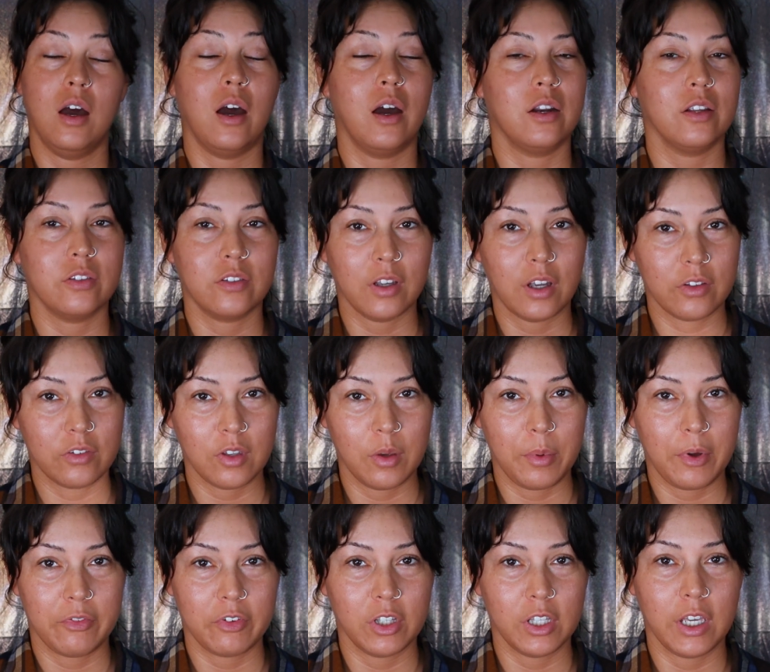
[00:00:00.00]
Anastasia
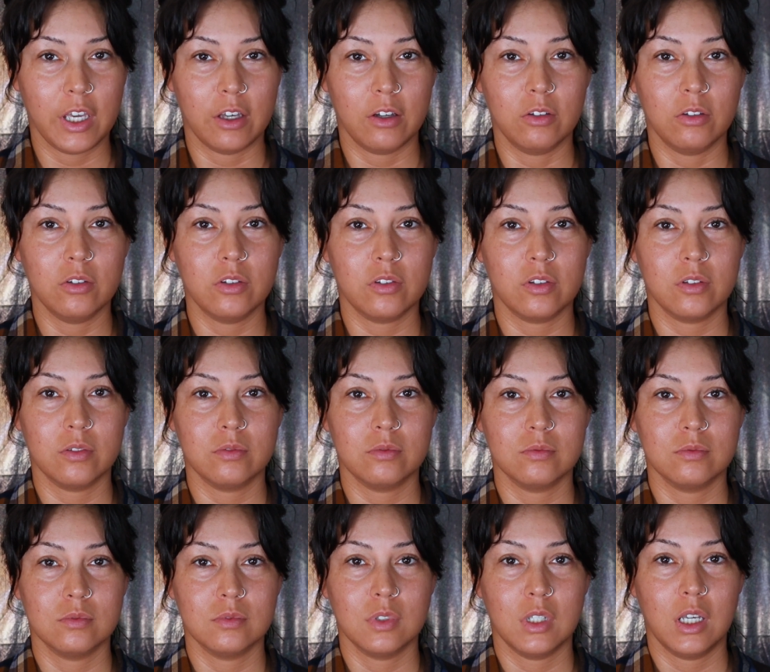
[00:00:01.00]
Beverly Hills.
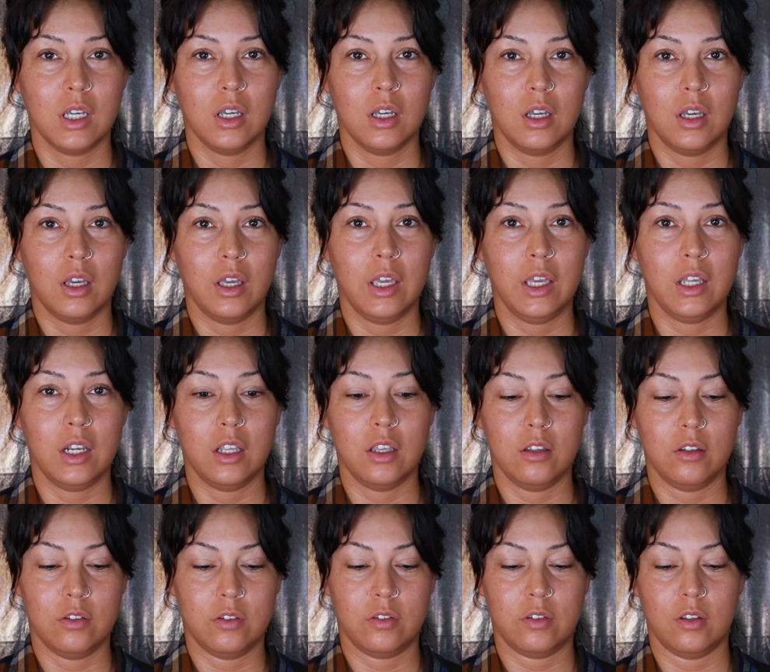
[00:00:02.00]
It
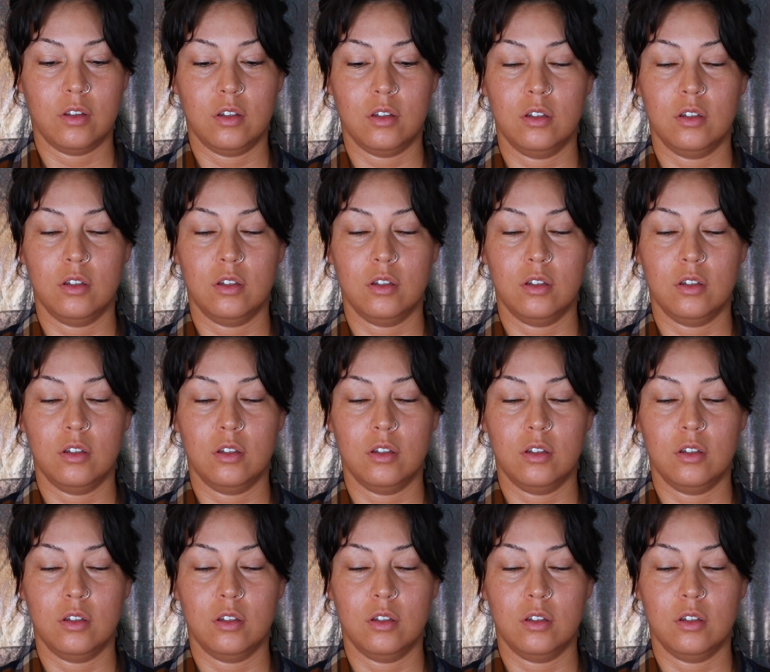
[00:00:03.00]
is